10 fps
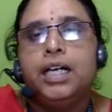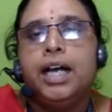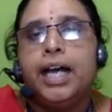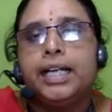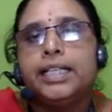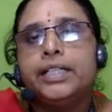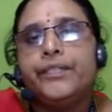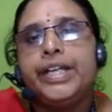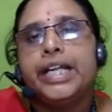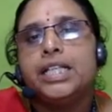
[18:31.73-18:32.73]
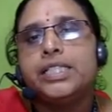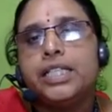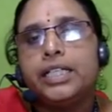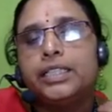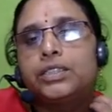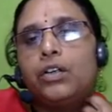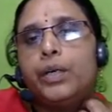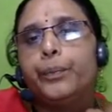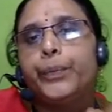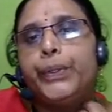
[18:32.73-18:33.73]
And then wind energy does
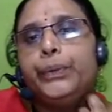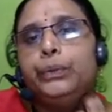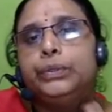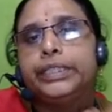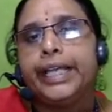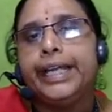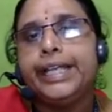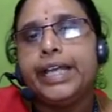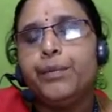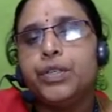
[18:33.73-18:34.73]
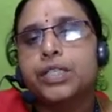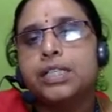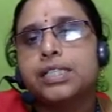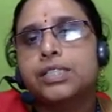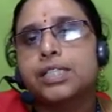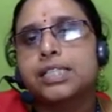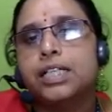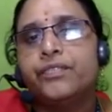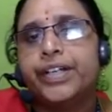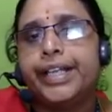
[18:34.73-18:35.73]
not produce any emissions such as
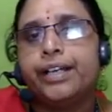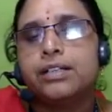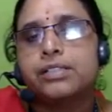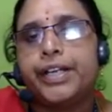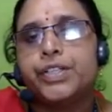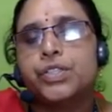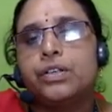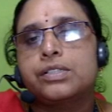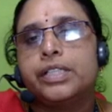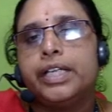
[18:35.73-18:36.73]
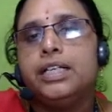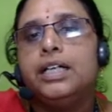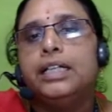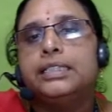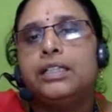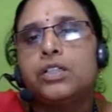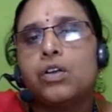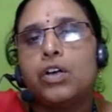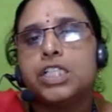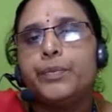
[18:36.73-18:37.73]
sulfur dioxide, nitrogen oxide that
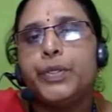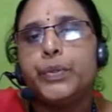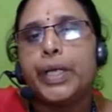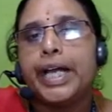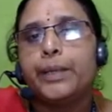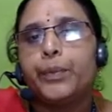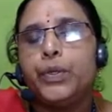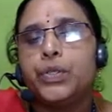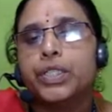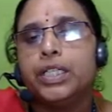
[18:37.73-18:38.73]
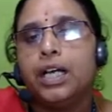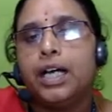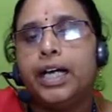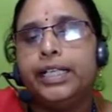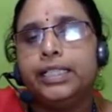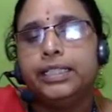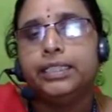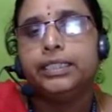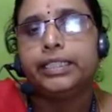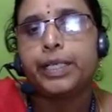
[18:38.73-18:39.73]
contribute to air pollution and
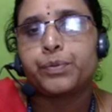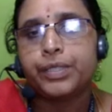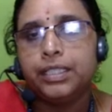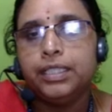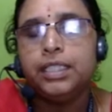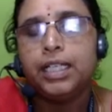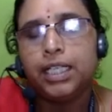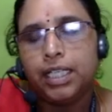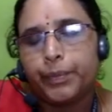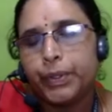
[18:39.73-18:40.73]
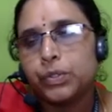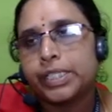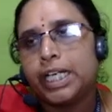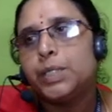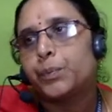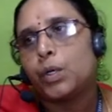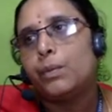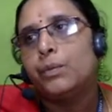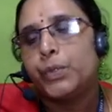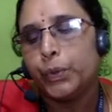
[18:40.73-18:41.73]
produce health
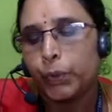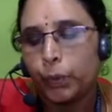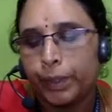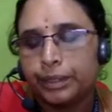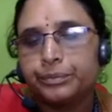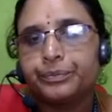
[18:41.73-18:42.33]
problem to human.